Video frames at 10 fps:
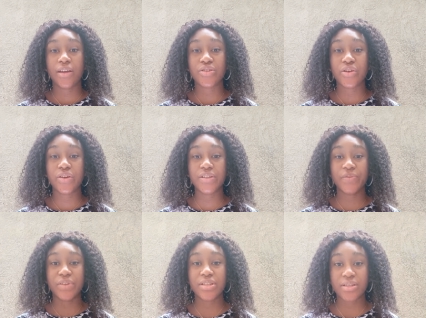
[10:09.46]
tourist
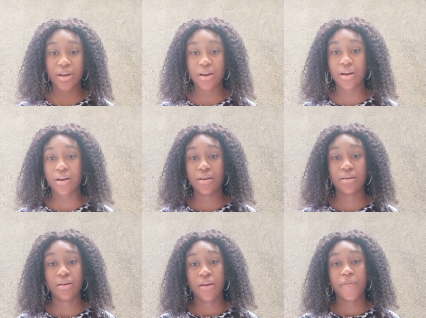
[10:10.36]
visa,
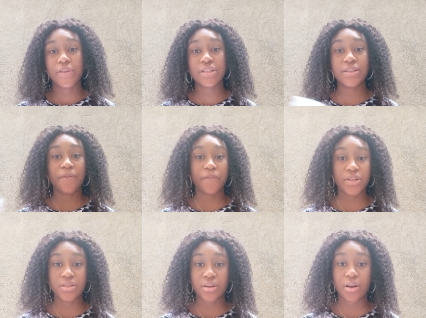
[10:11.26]
visiting
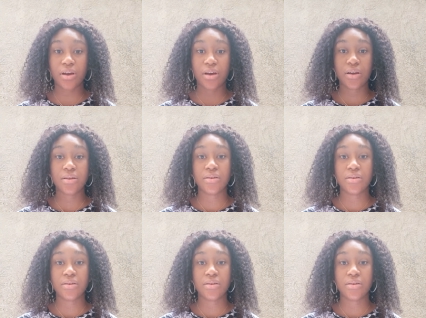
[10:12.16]
visa,